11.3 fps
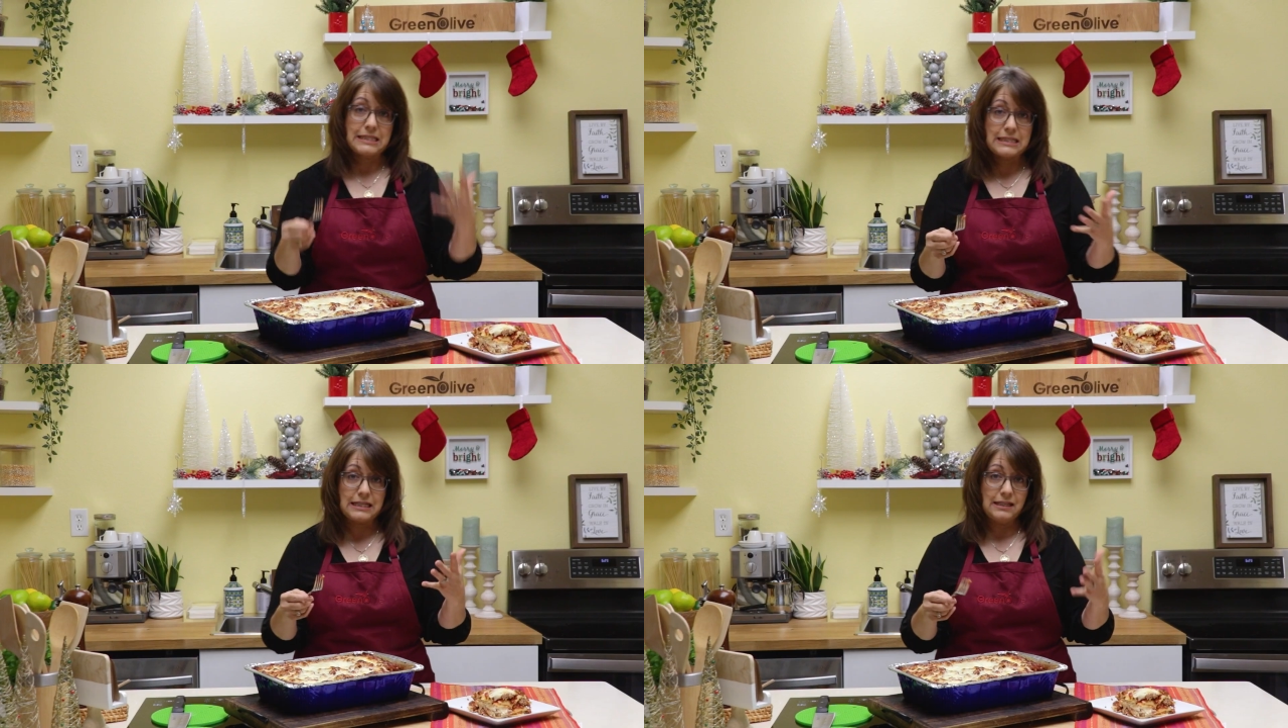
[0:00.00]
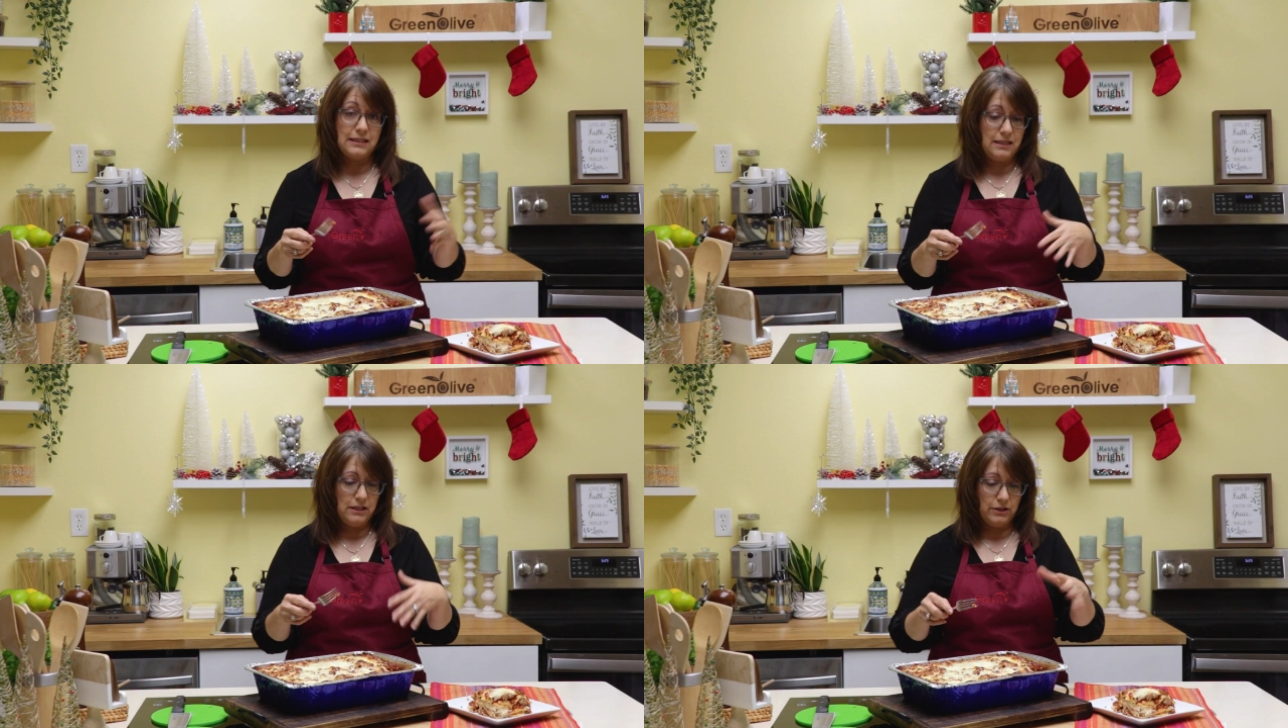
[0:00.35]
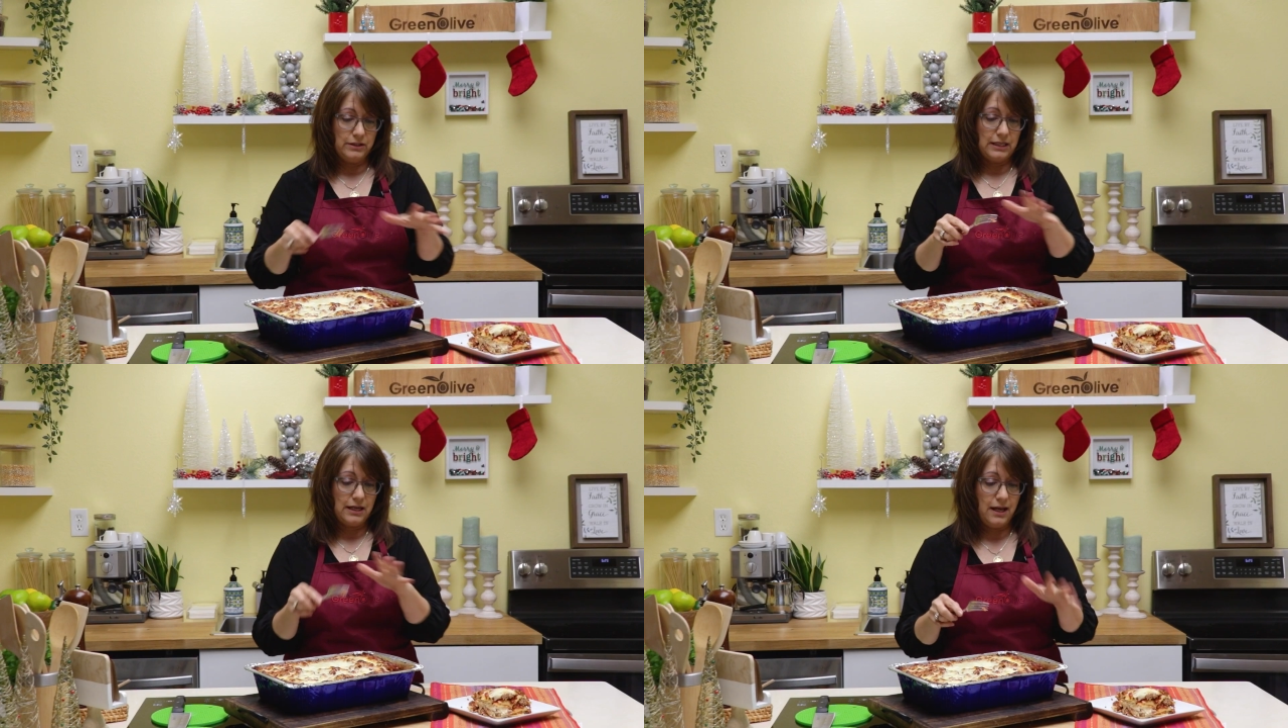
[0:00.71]
sitting here
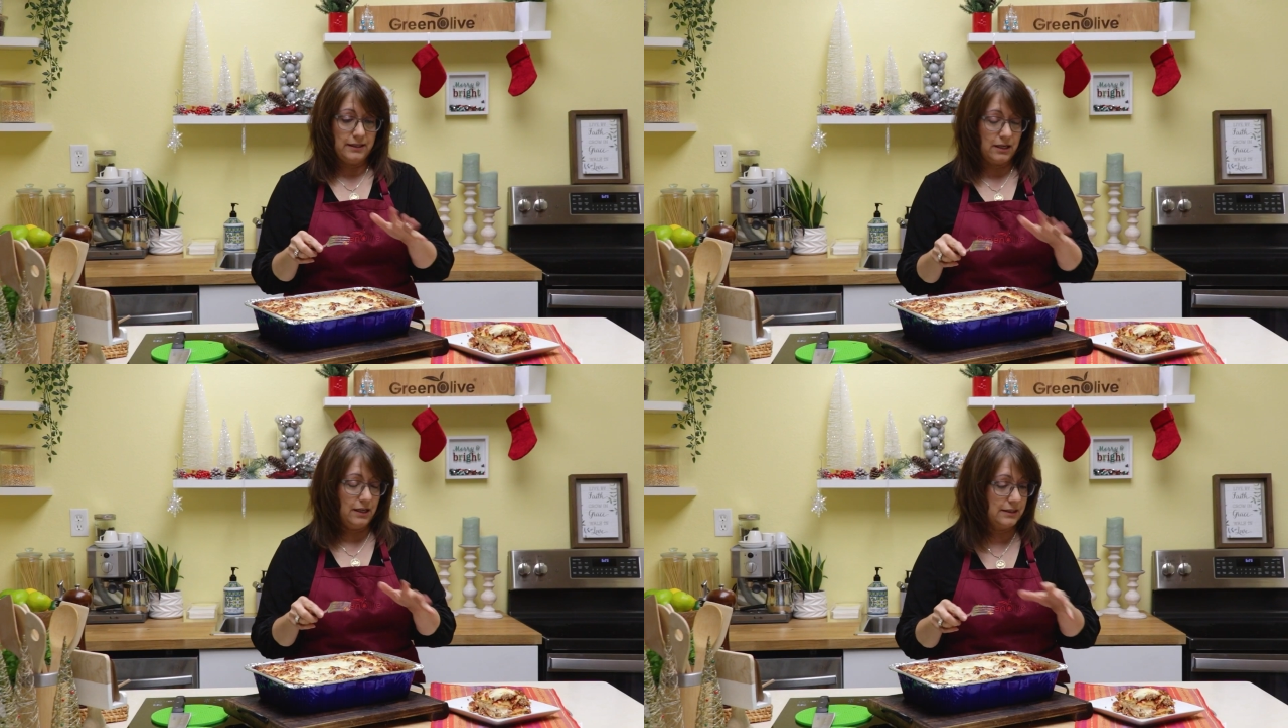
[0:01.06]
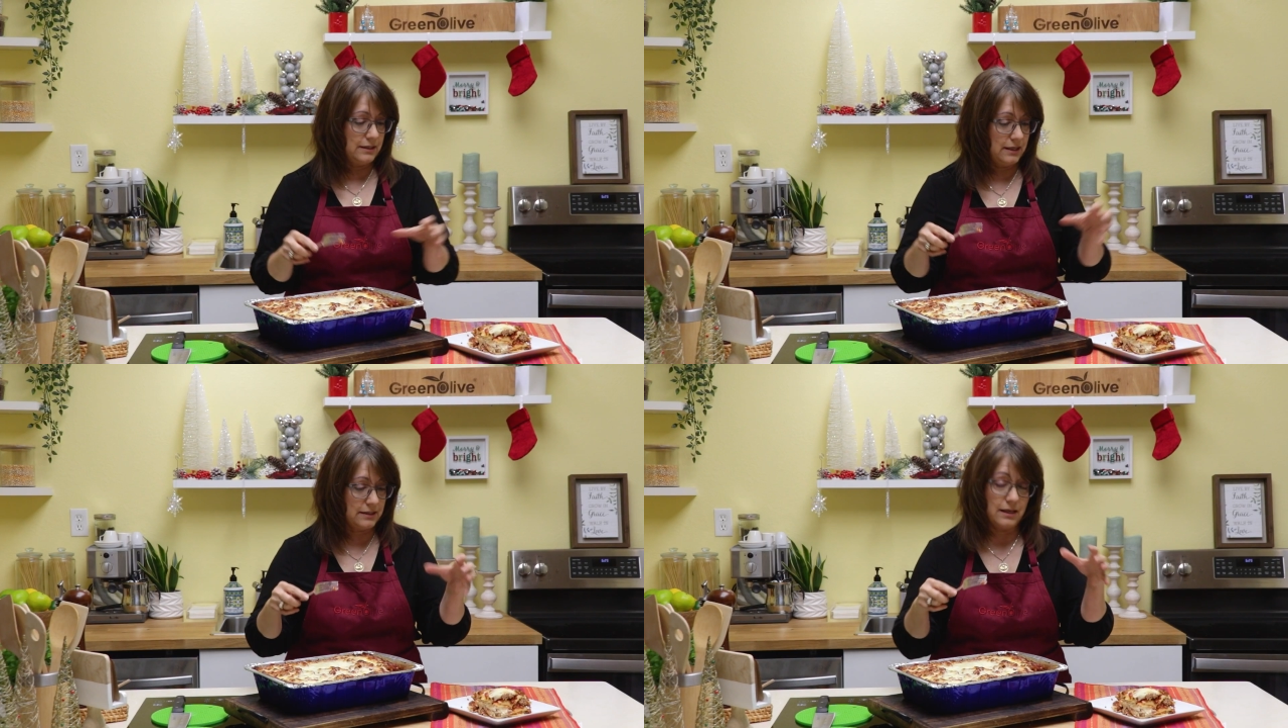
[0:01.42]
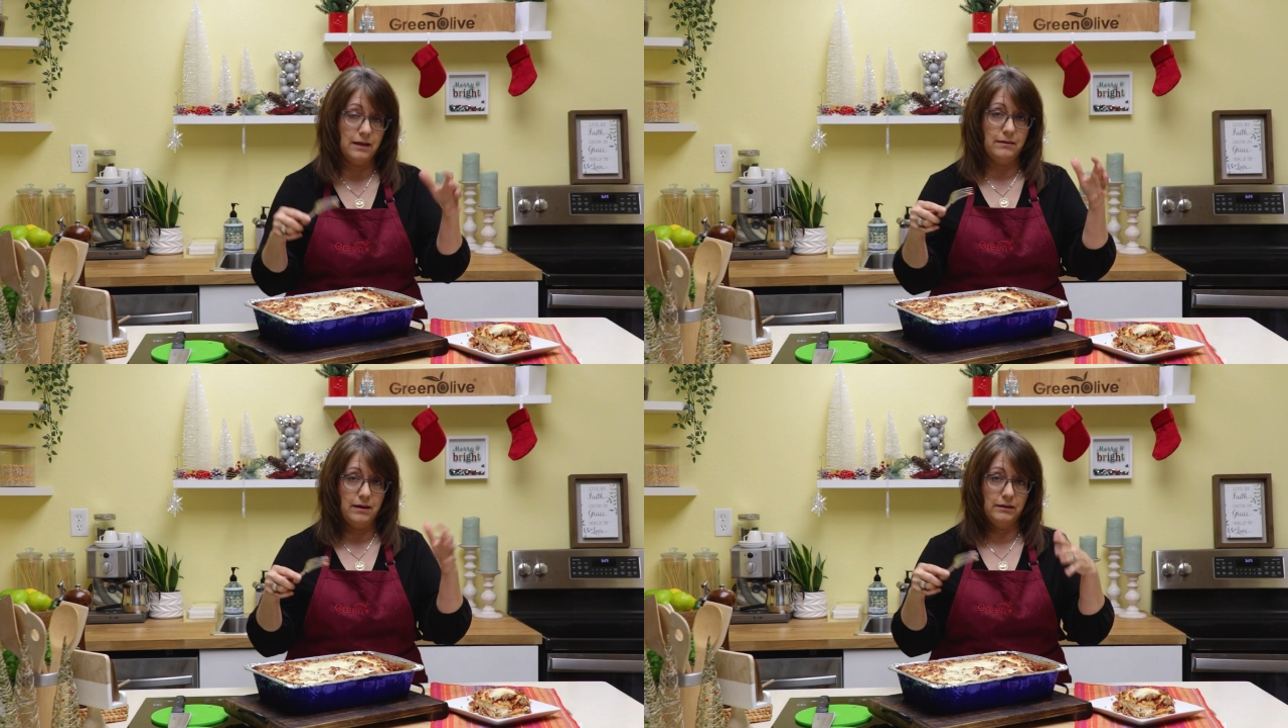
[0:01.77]
and it kind of got
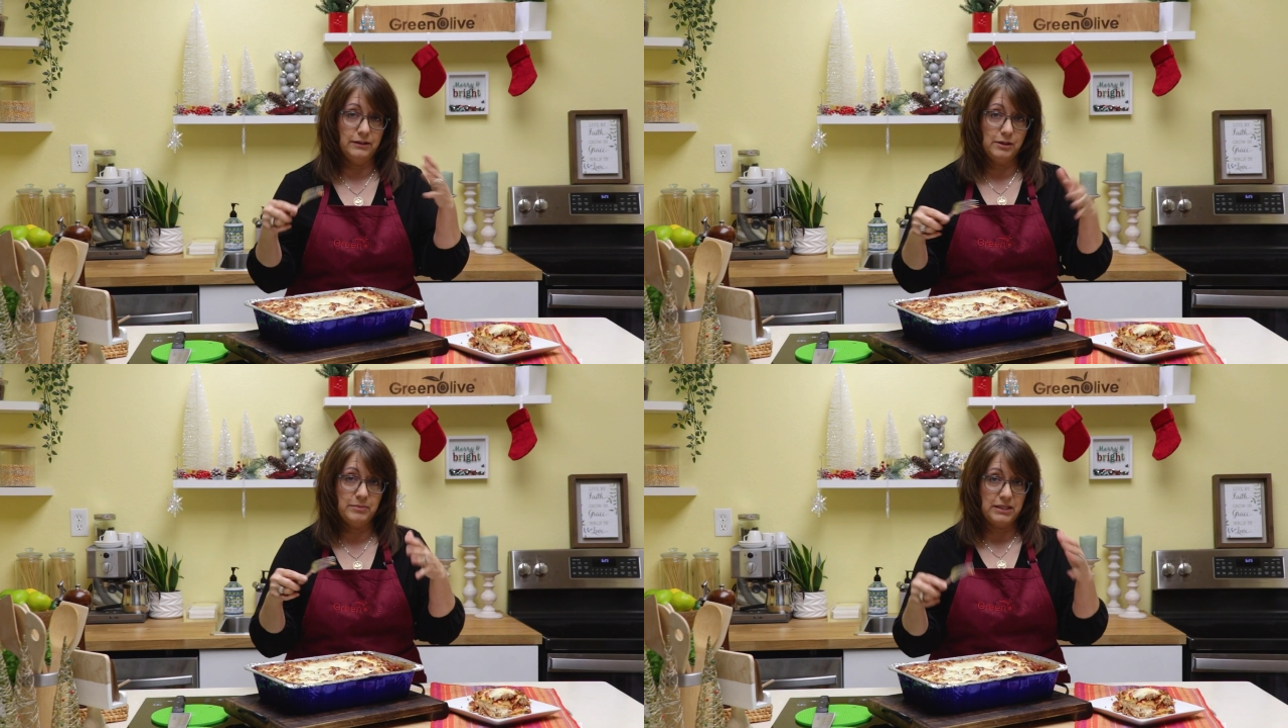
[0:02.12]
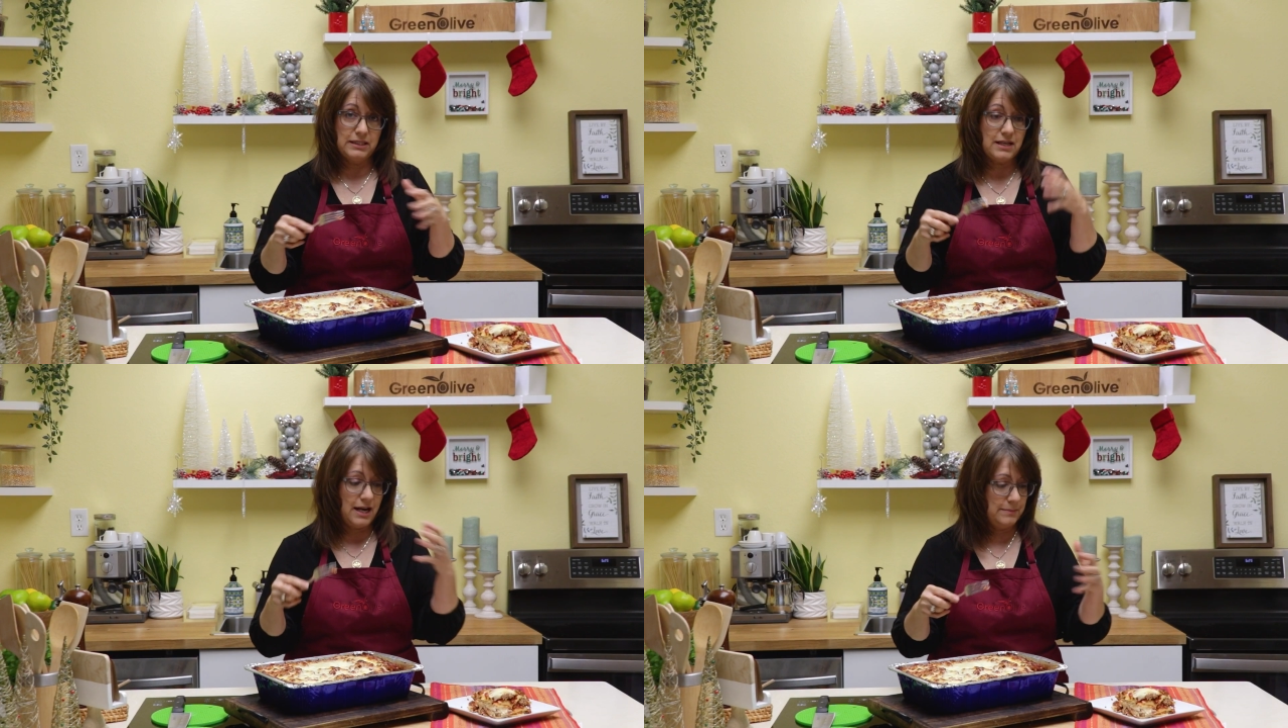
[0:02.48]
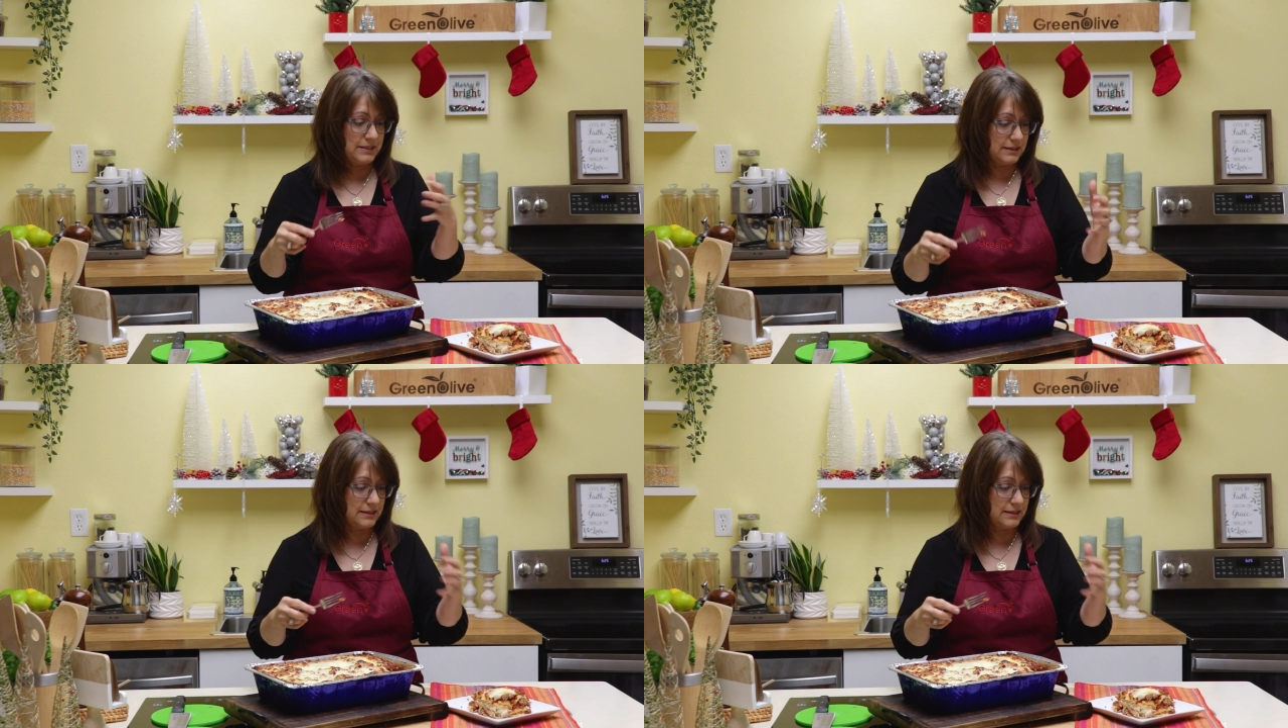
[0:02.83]
a little bit of time to